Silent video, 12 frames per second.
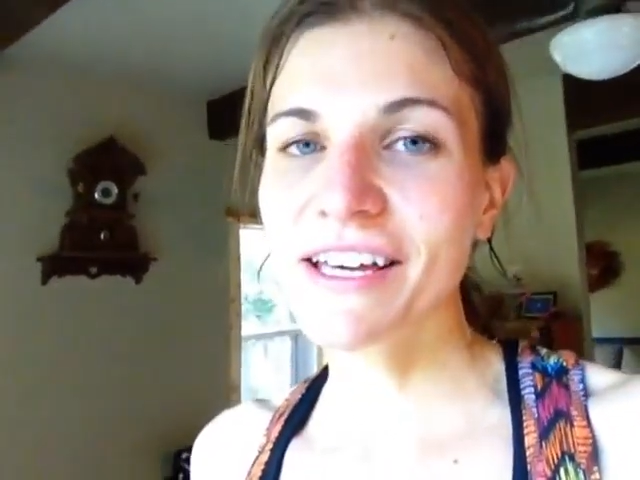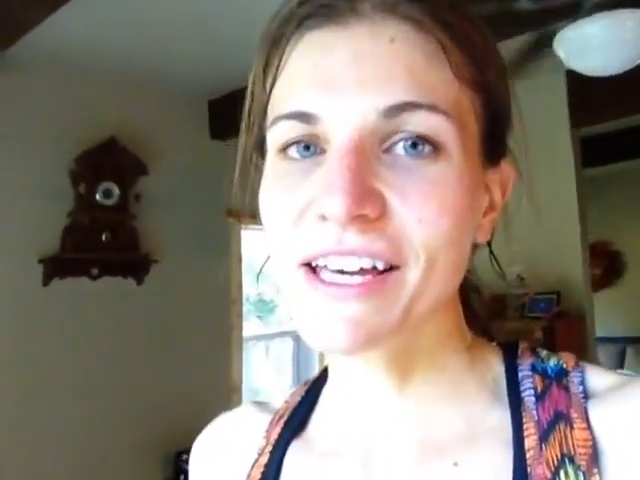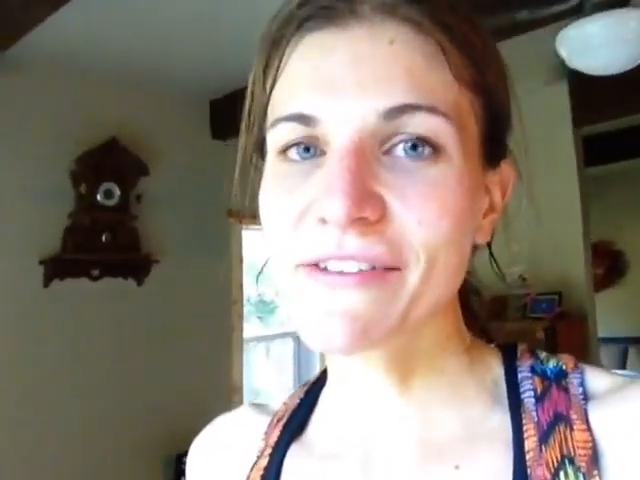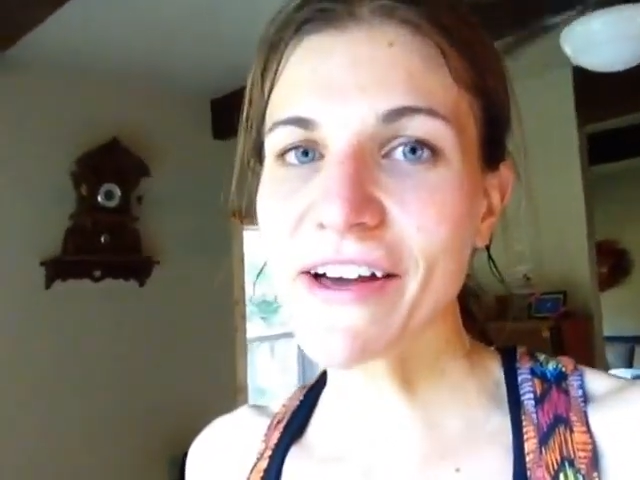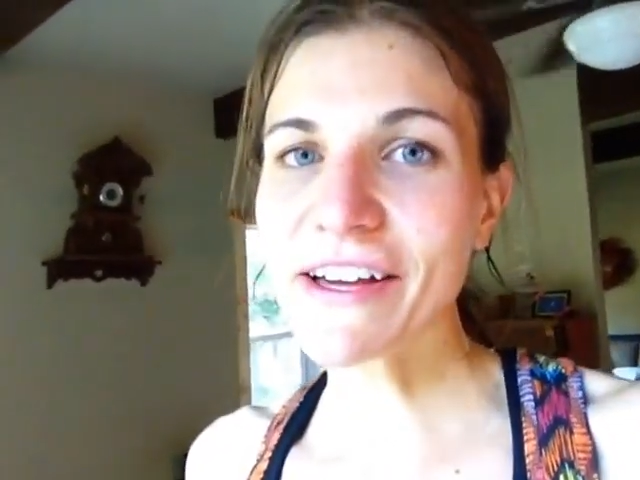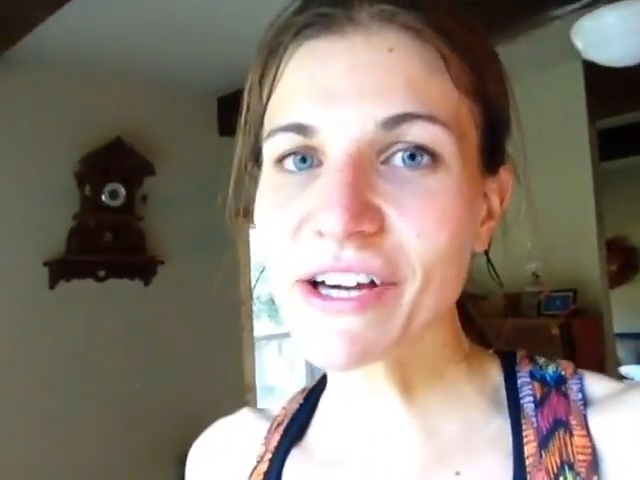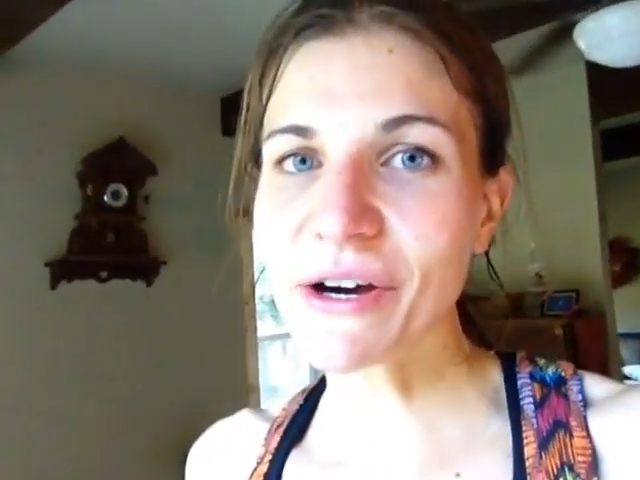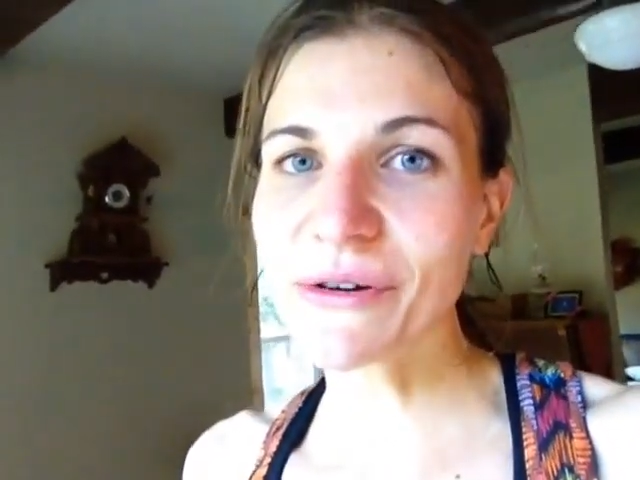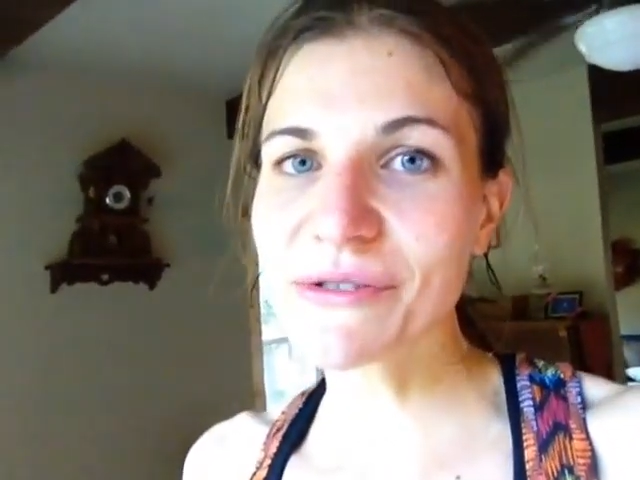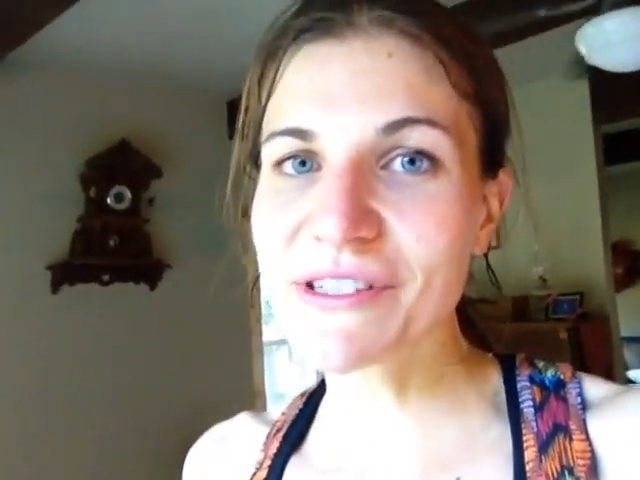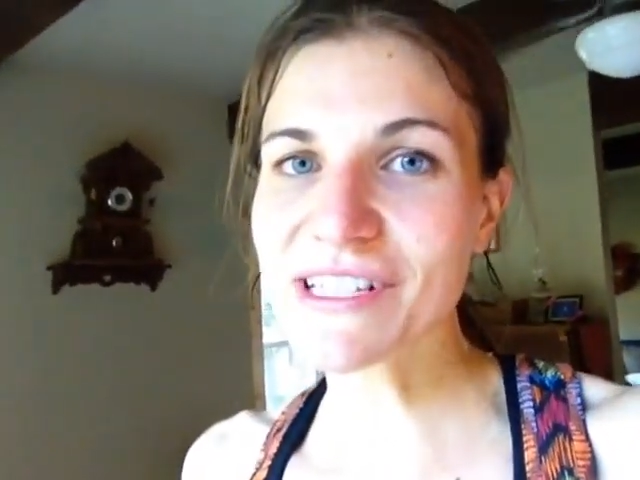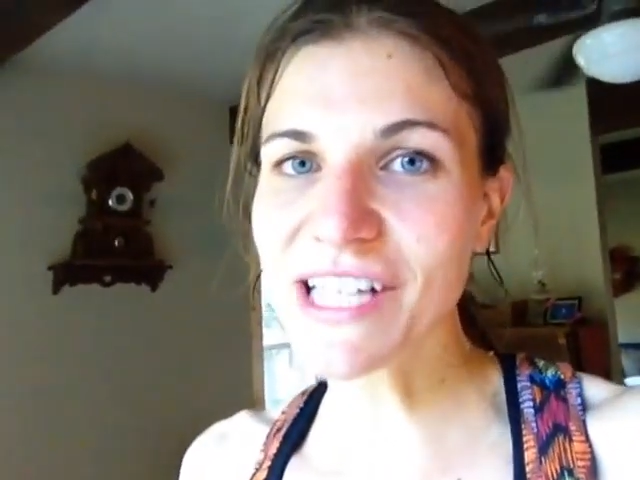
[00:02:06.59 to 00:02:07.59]
if I go
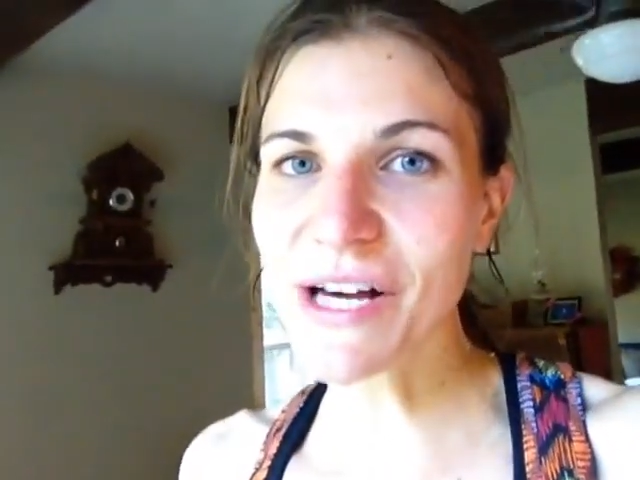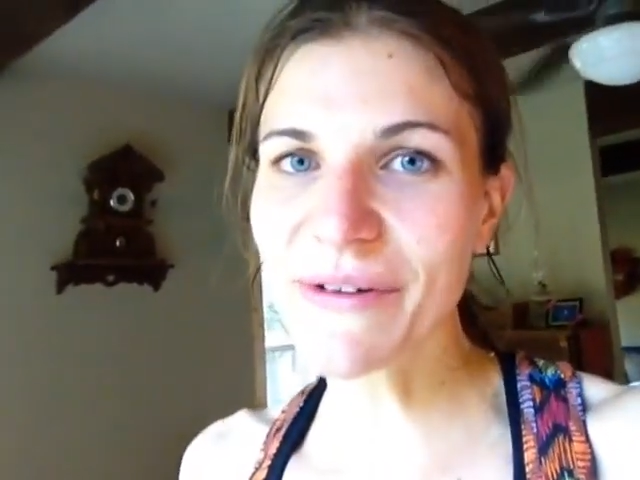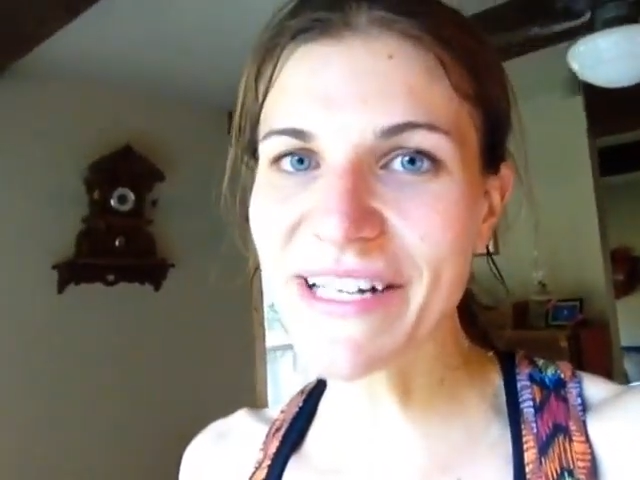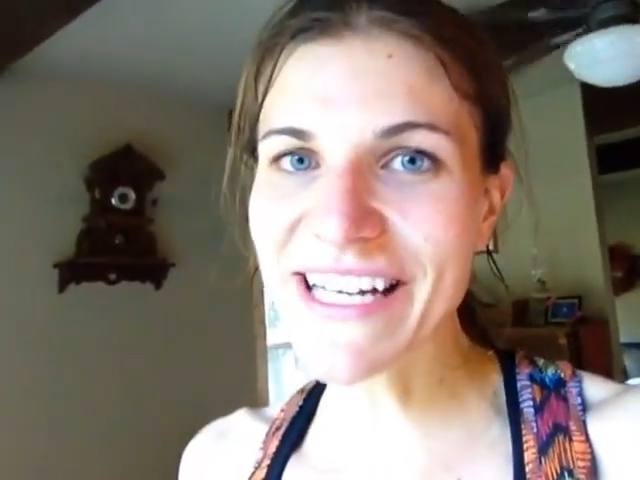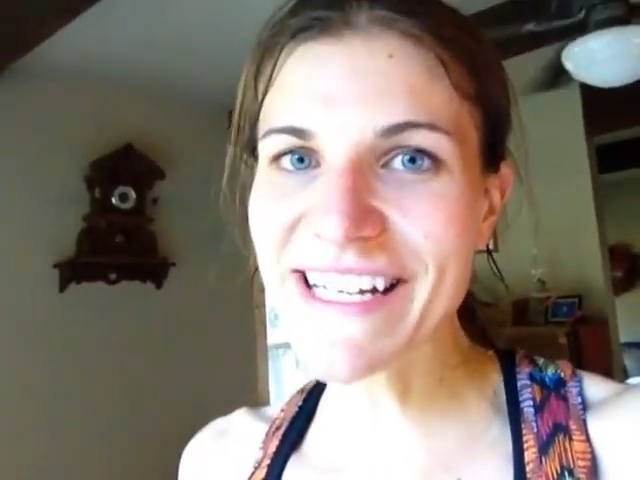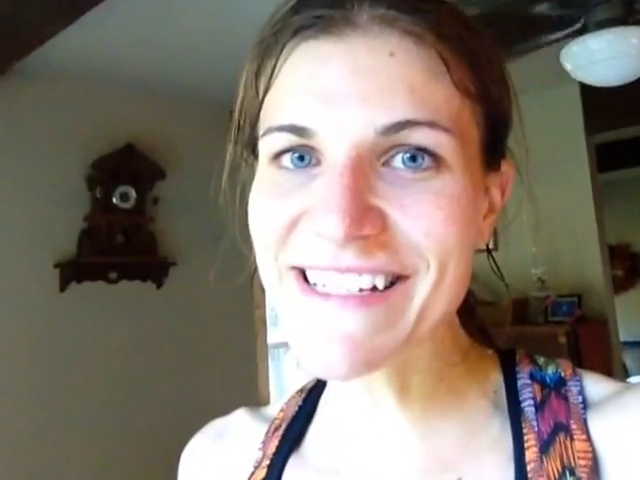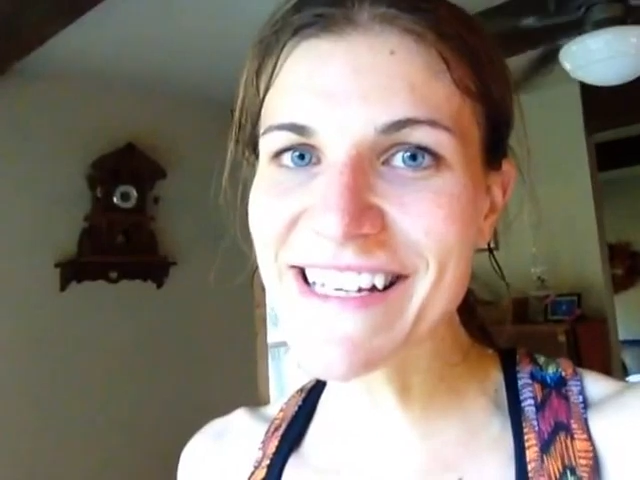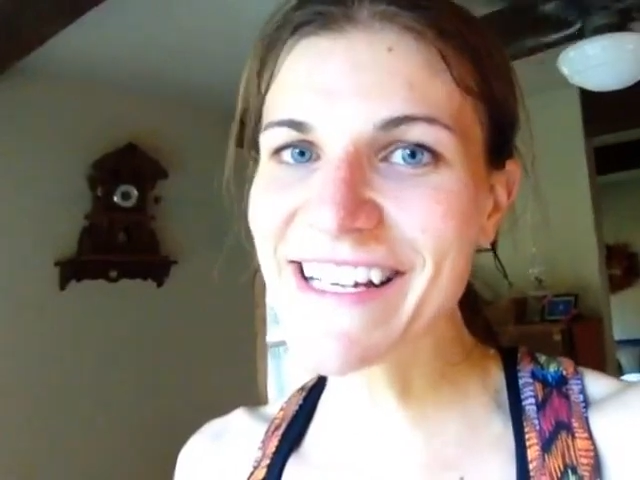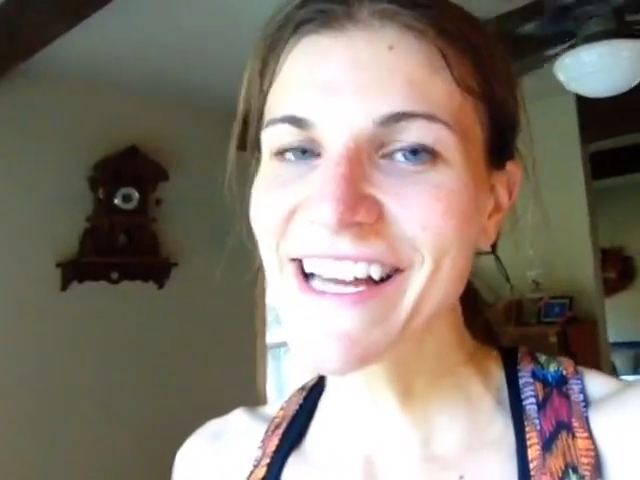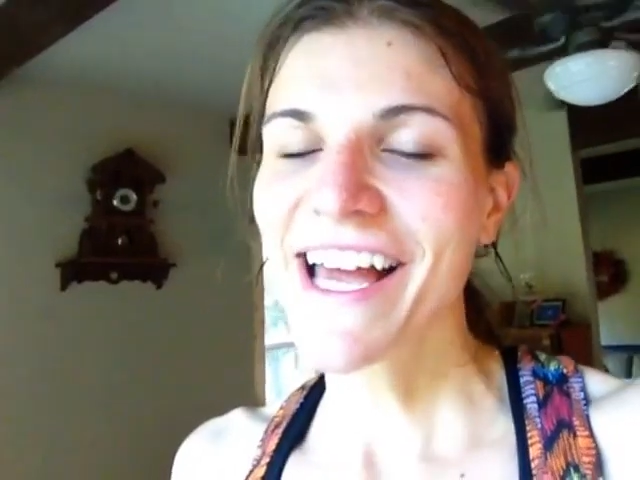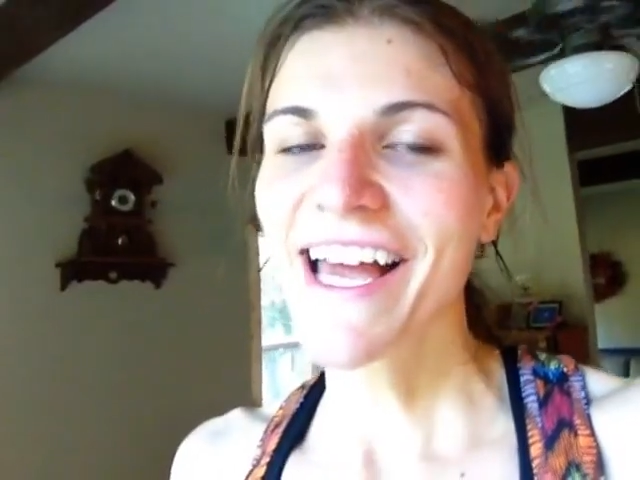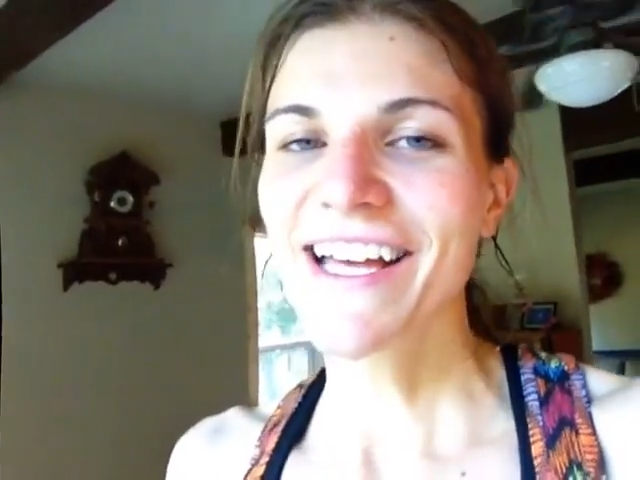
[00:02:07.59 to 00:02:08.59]
slow and easy,